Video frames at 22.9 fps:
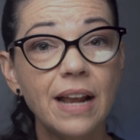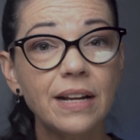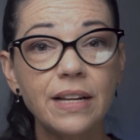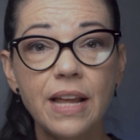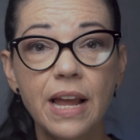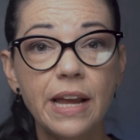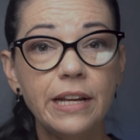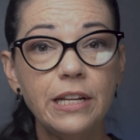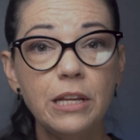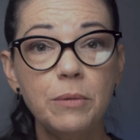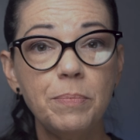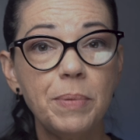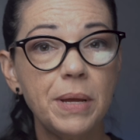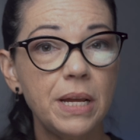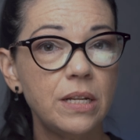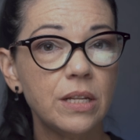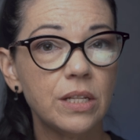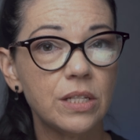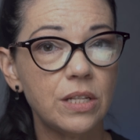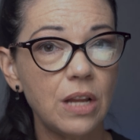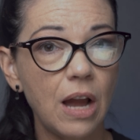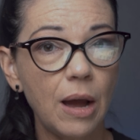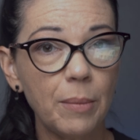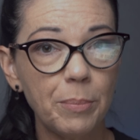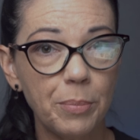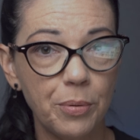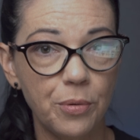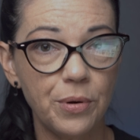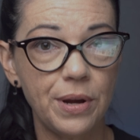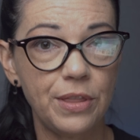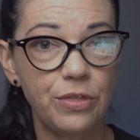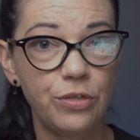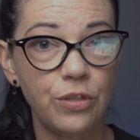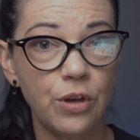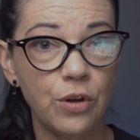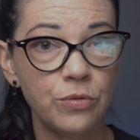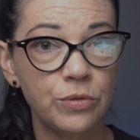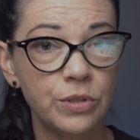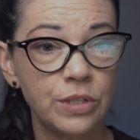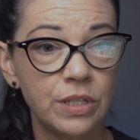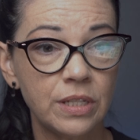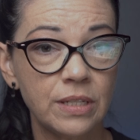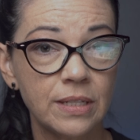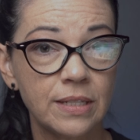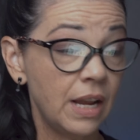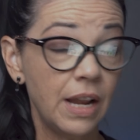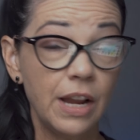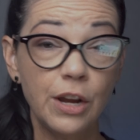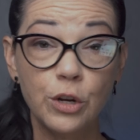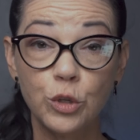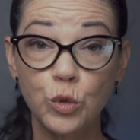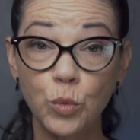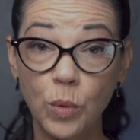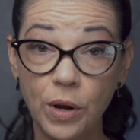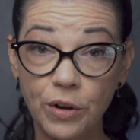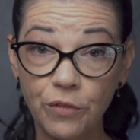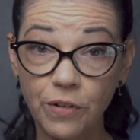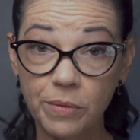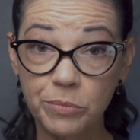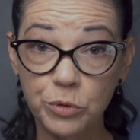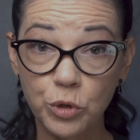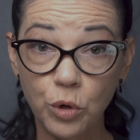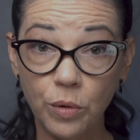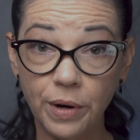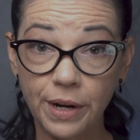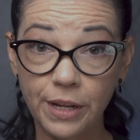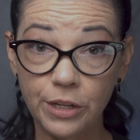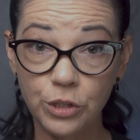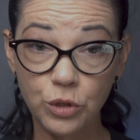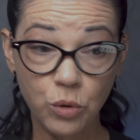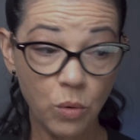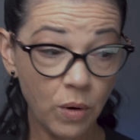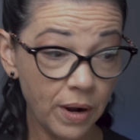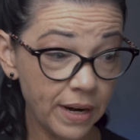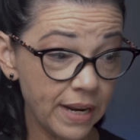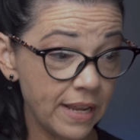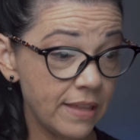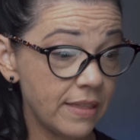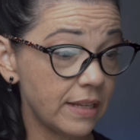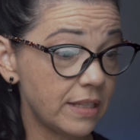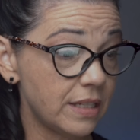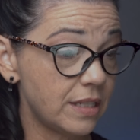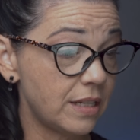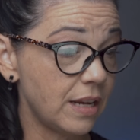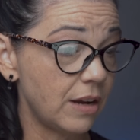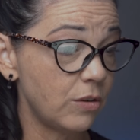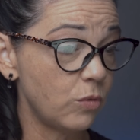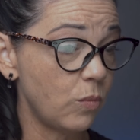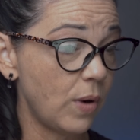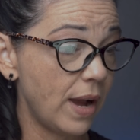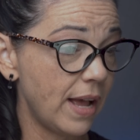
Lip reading: and KDP does not print those. Here's one from 2020 that's done